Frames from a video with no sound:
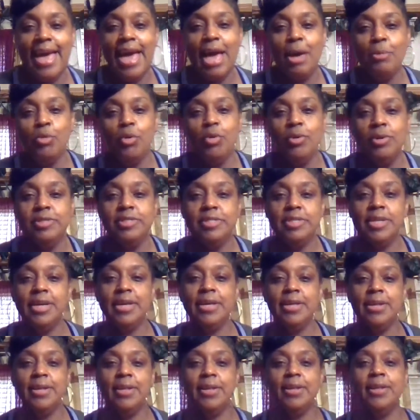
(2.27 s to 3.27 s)
I'm going to
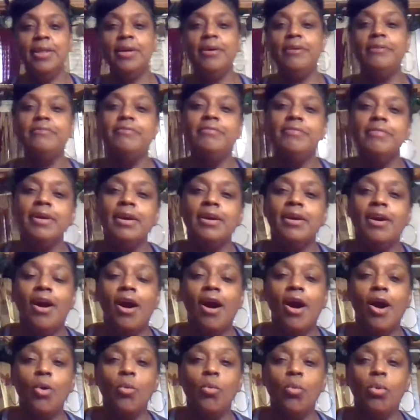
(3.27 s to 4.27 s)
sing a little of
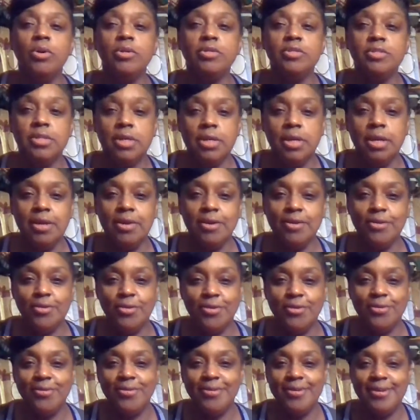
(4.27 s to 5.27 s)
God Wants to Heal
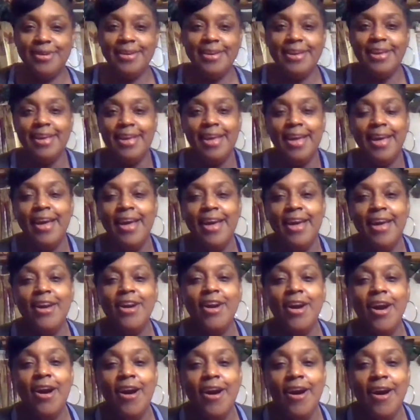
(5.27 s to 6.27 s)
You.
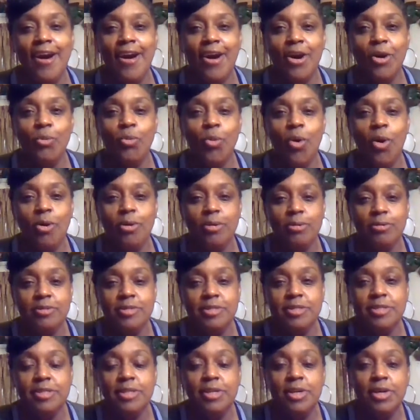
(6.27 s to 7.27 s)
God
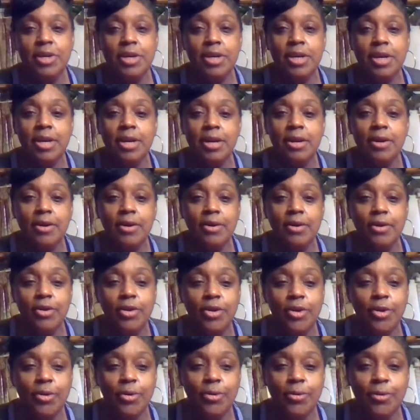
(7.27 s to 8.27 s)
wants to hear
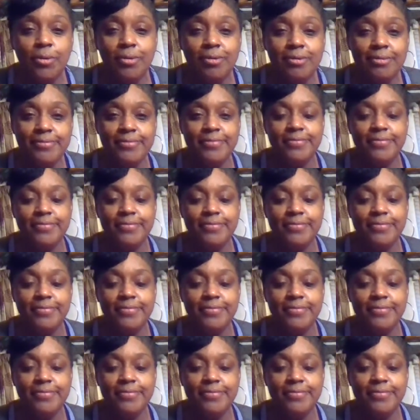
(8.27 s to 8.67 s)
you